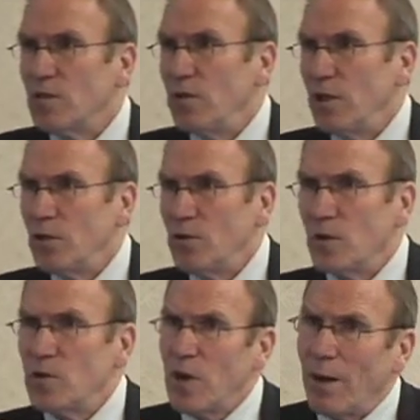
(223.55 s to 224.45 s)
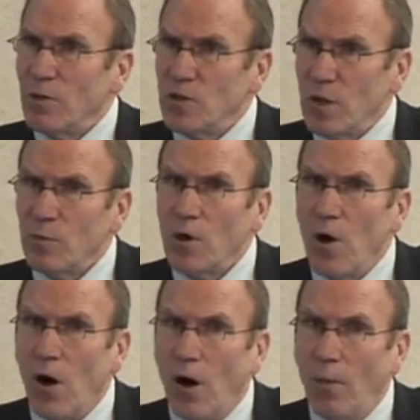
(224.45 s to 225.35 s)
of needing to establish some
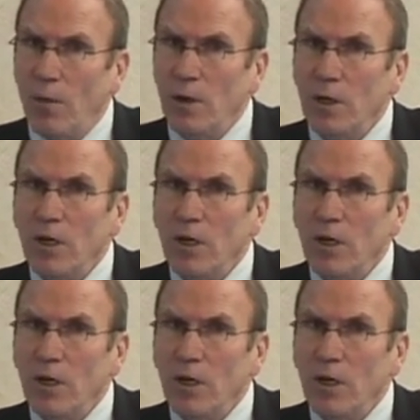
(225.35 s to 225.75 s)
calm